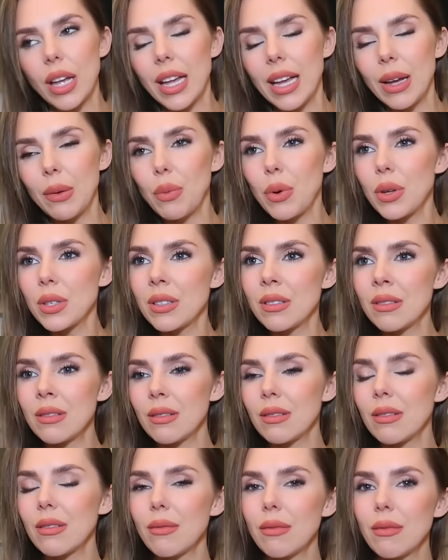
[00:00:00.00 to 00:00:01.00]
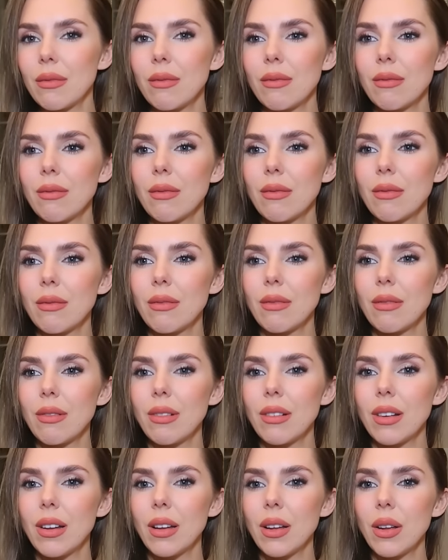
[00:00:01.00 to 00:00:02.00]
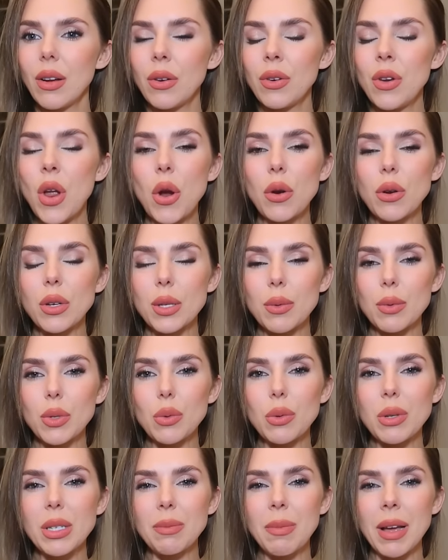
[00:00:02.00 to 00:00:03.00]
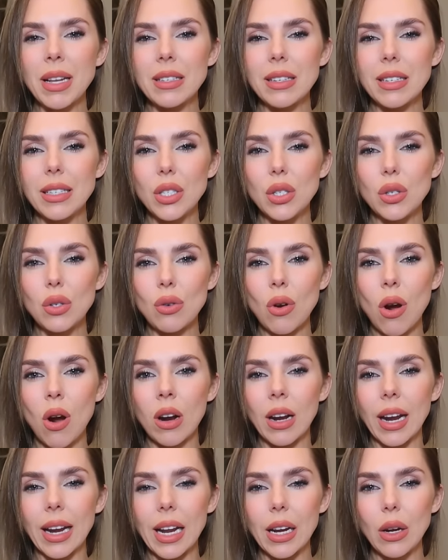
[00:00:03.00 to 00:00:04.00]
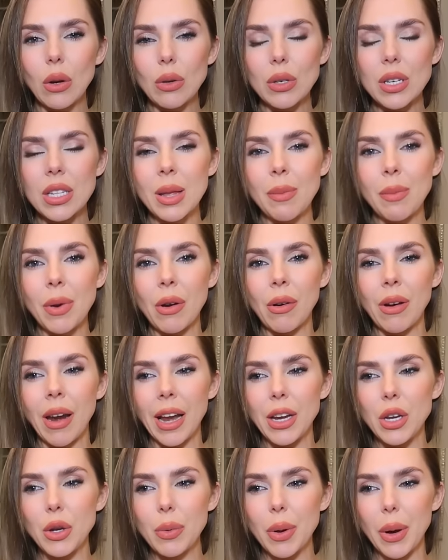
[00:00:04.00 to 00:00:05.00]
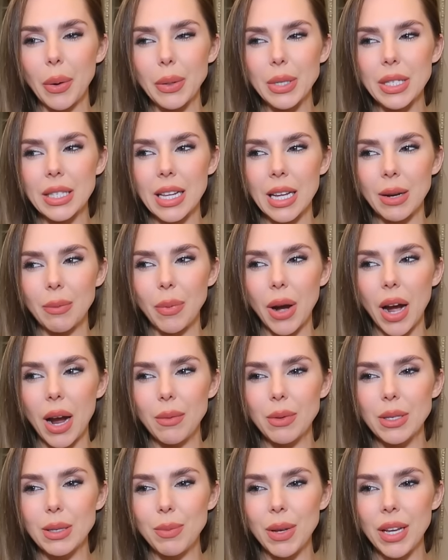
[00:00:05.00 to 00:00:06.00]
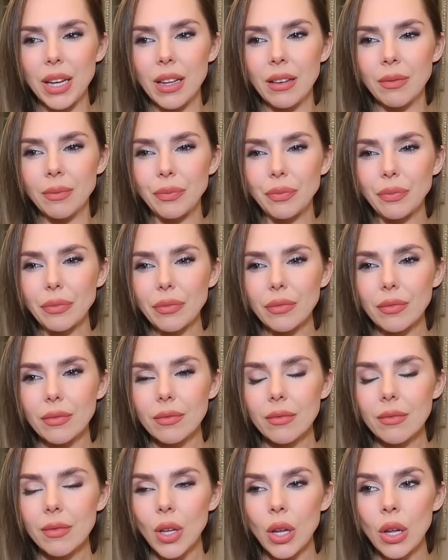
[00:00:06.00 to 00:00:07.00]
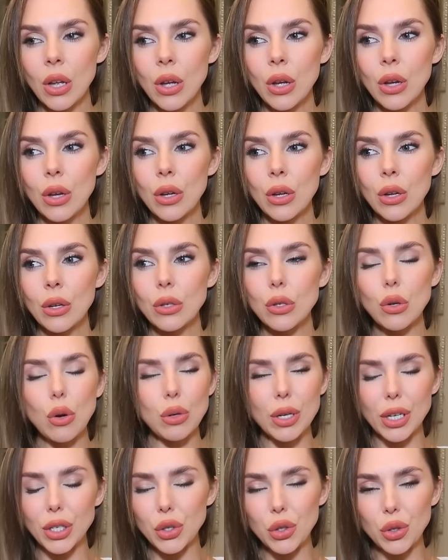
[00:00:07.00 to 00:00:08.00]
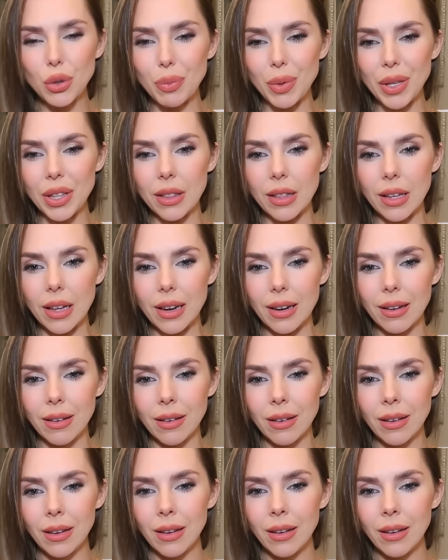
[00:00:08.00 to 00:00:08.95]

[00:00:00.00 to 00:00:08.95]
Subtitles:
It wasn't. No, because I was always mentally strong. Like, I looked in the mirror and I knew I was thin, but I was being told I should be thin.